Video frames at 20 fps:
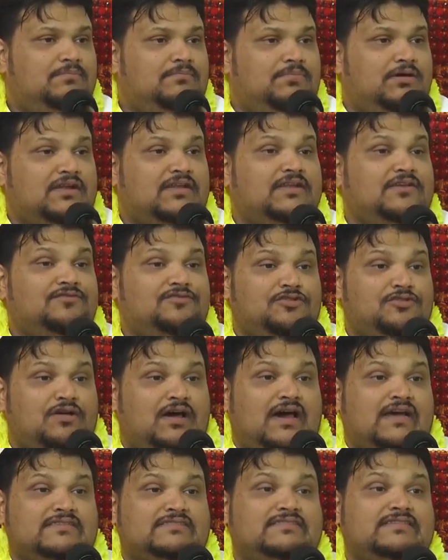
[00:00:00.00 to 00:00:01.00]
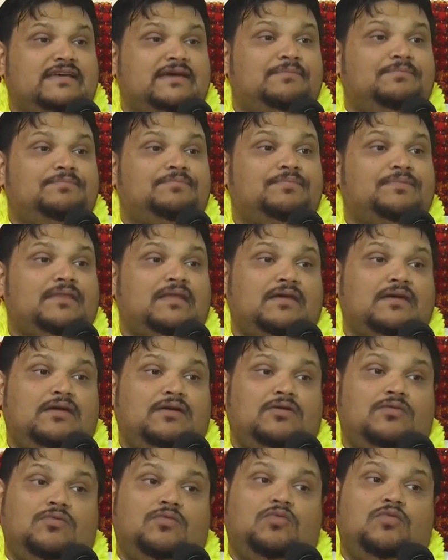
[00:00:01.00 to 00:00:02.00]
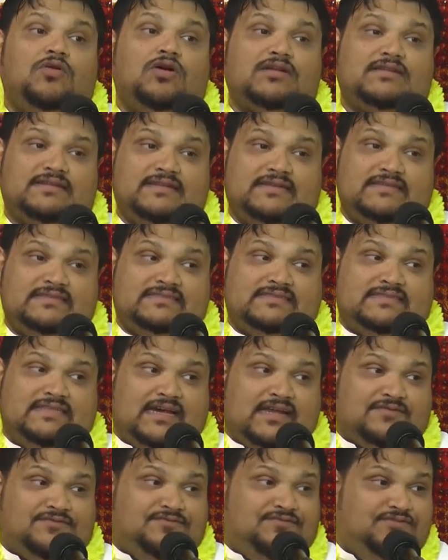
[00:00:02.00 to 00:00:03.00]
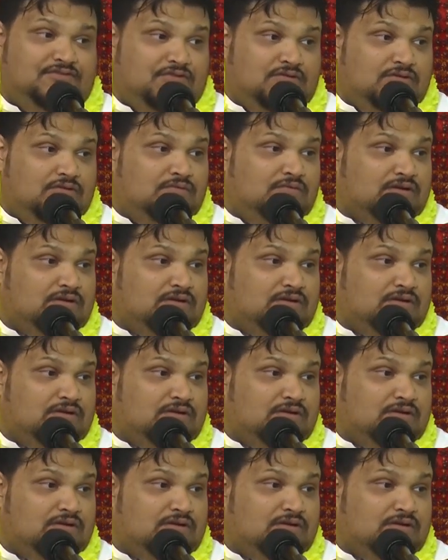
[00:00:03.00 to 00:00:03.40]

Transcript: But if you ask them, what is that for?